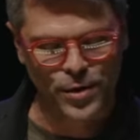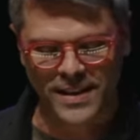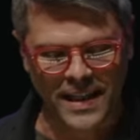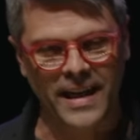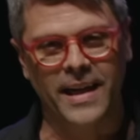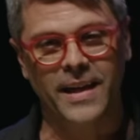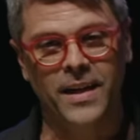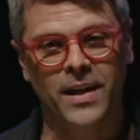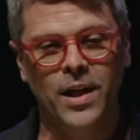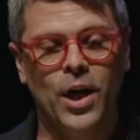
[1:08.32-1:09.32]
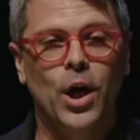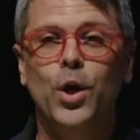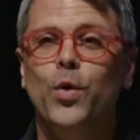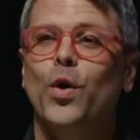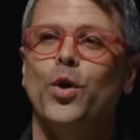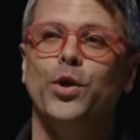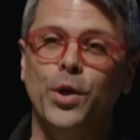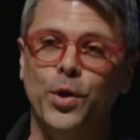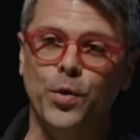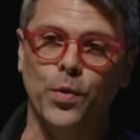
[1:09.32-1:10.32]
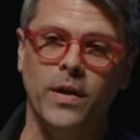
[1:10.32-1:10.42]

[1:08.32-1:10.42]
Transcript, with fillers: said, Who are you